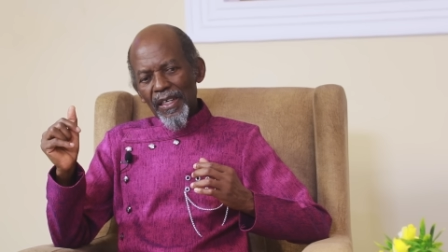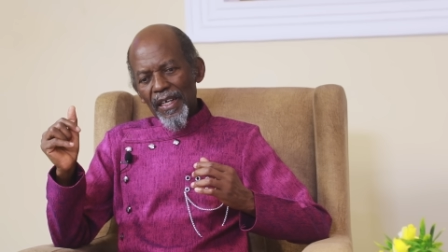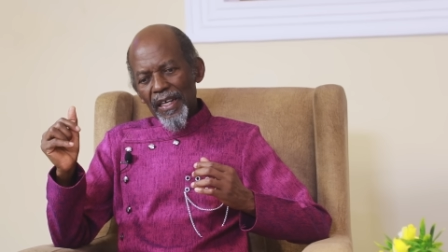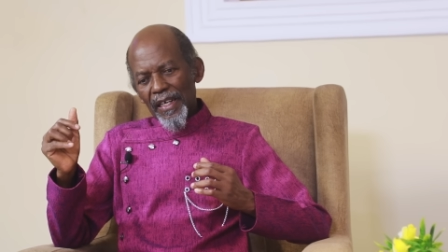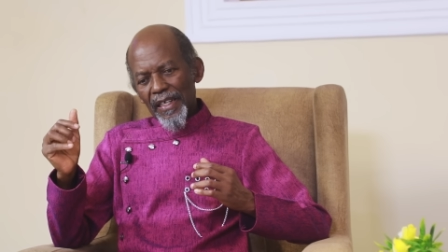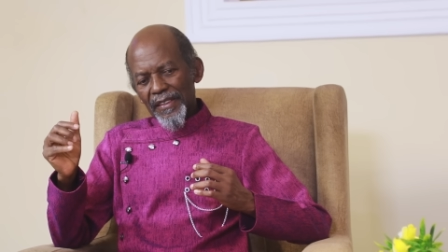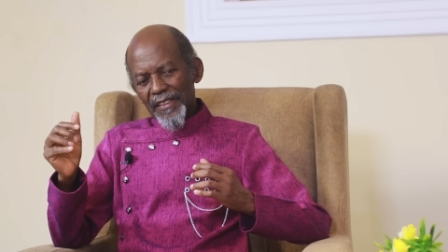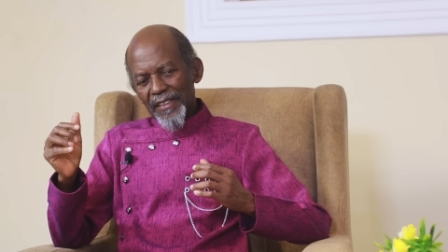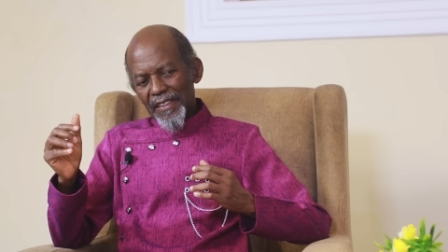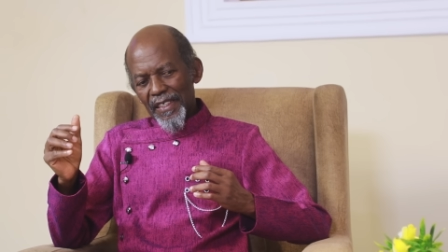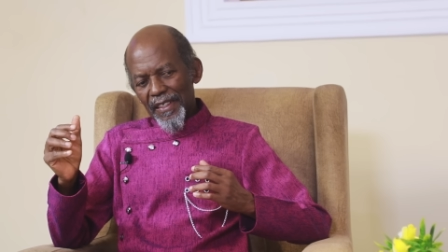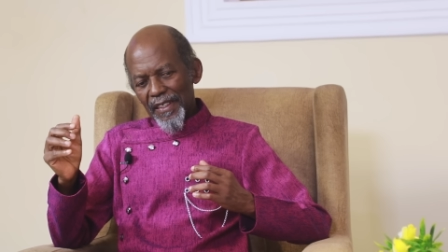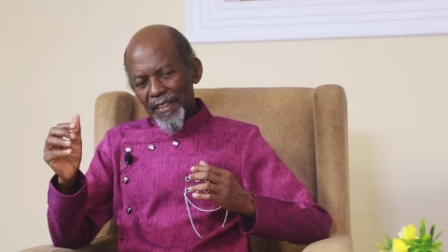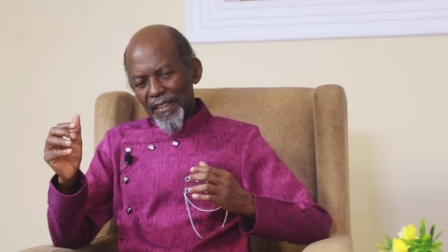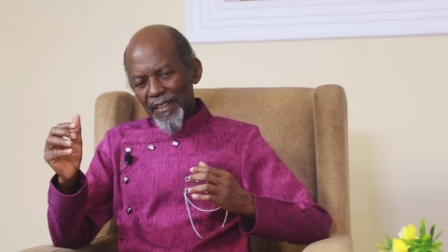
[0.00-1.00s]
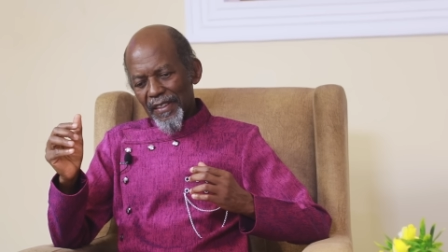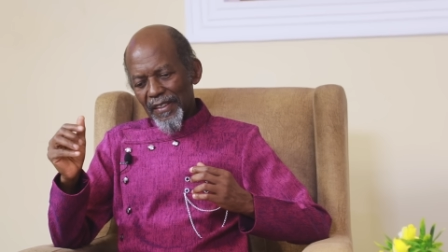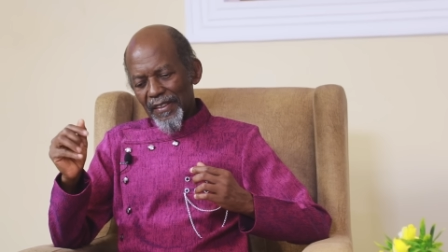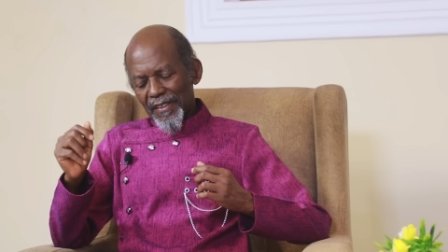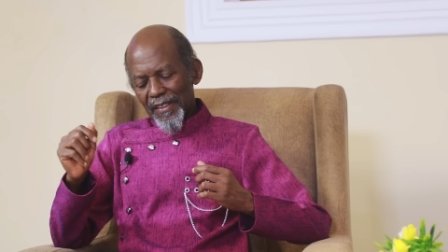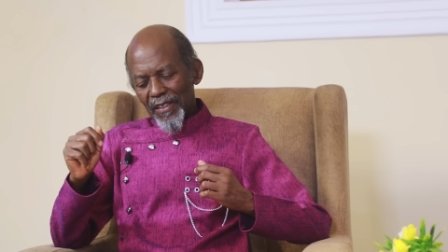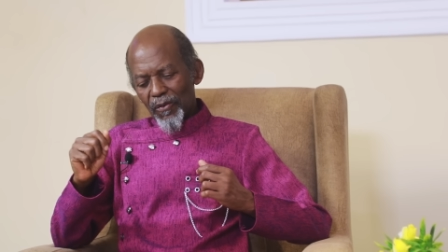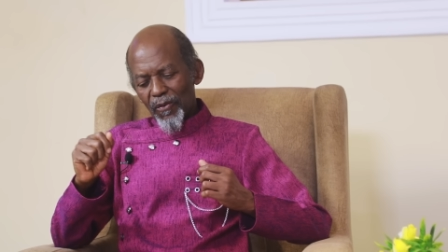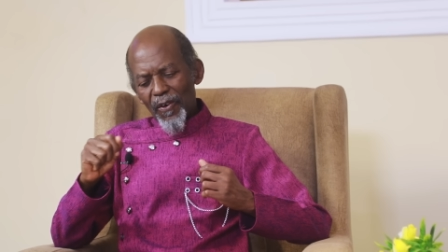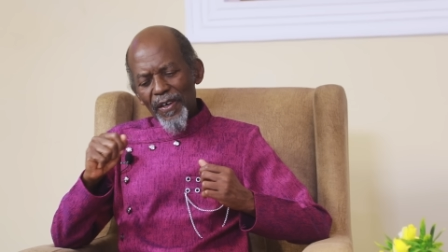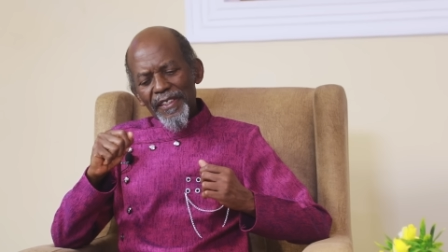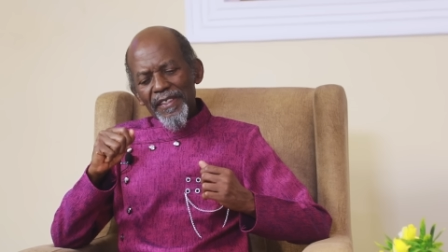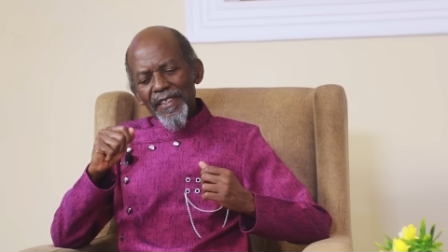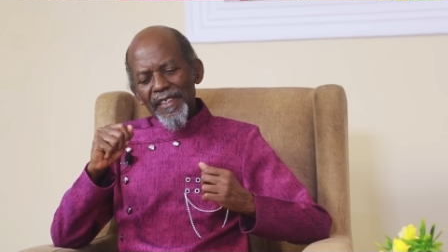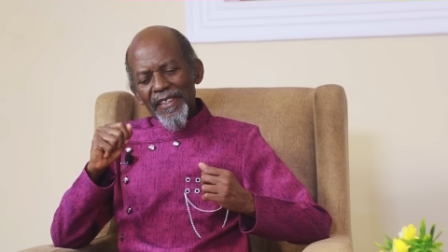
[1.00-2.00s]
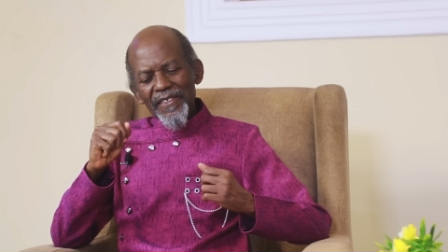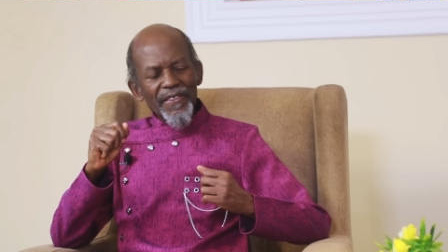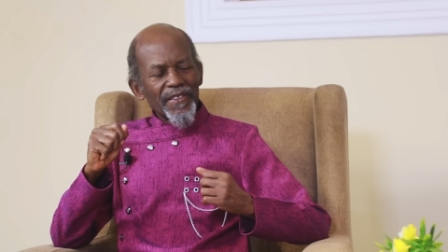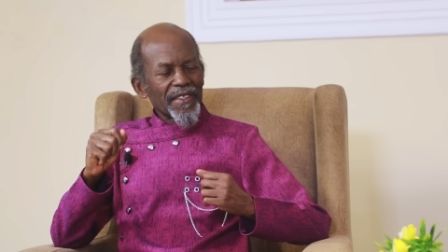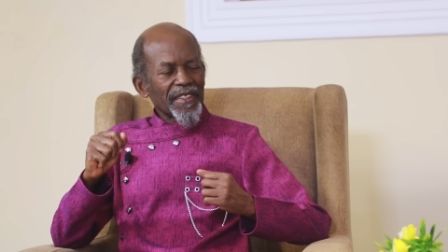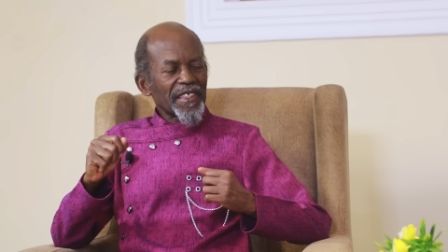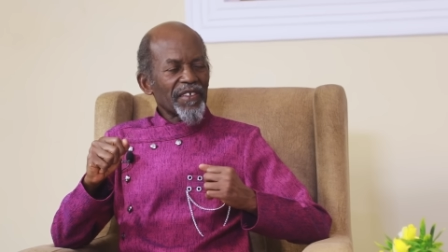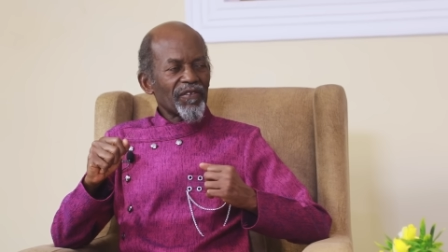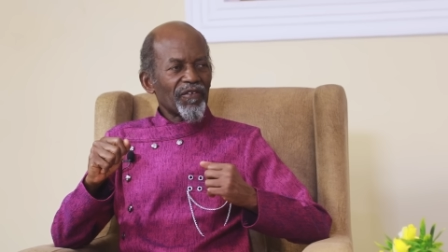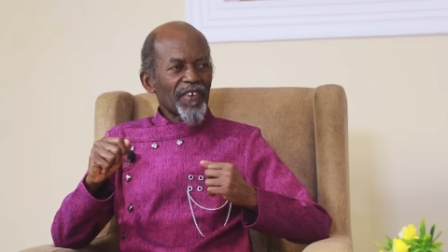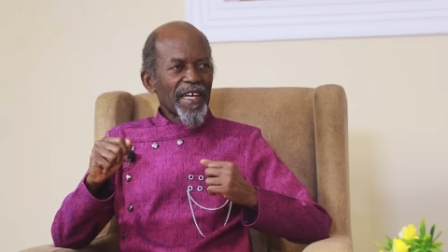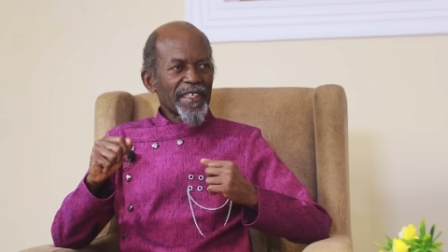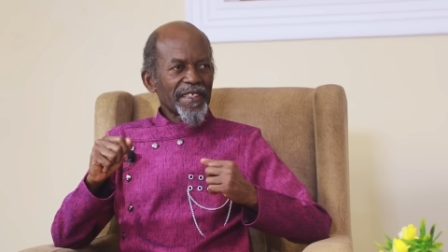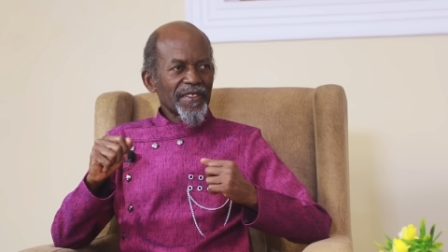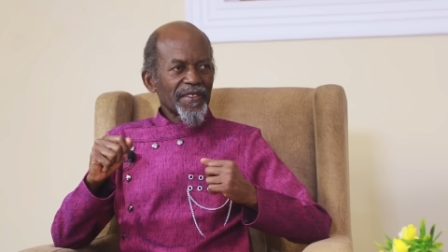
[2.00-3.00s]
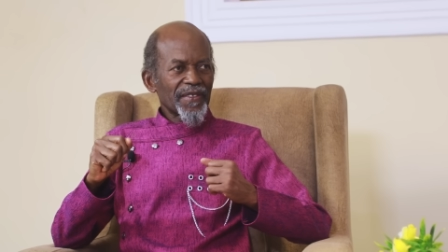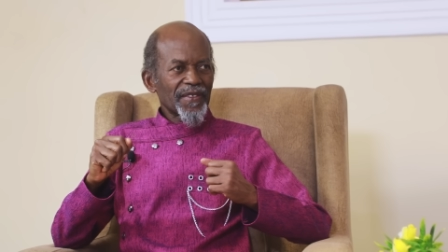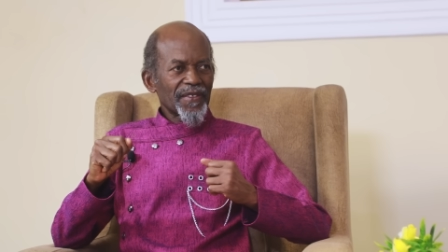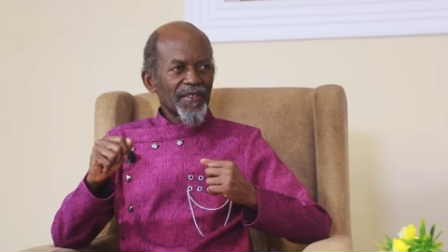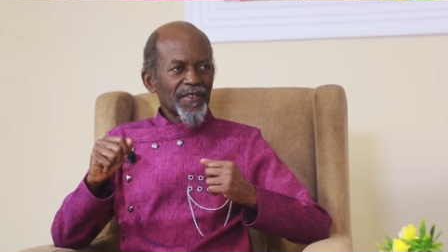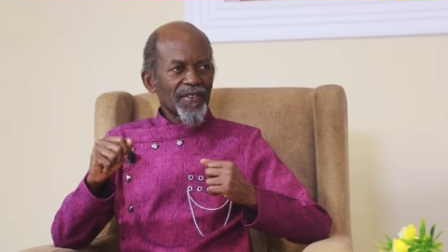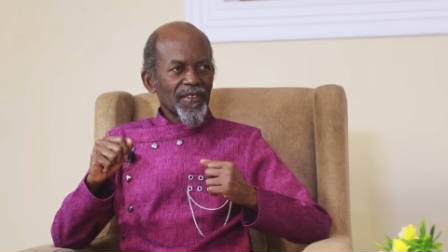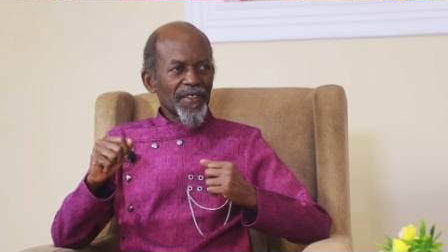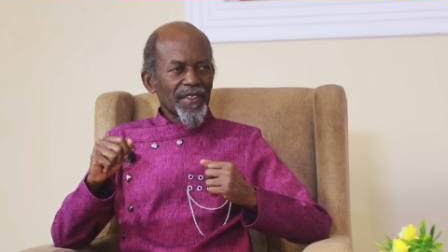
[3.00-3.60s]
And what it signifies